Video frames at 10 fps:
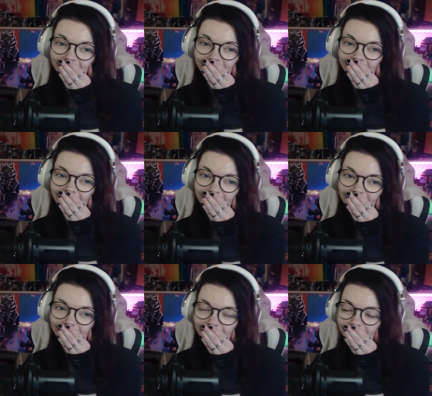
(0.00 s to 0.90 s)

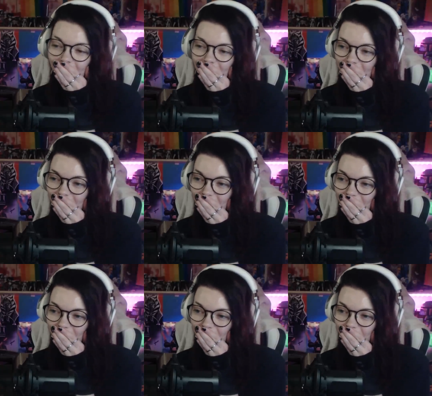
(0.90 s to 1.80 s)

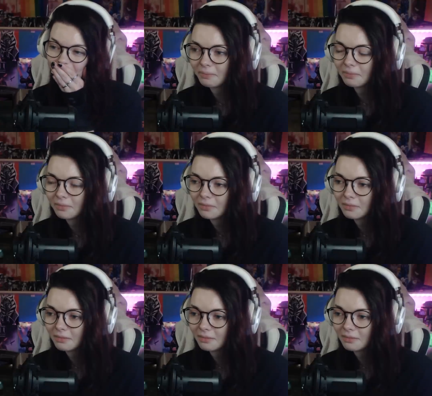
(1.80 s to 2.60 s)
(silence)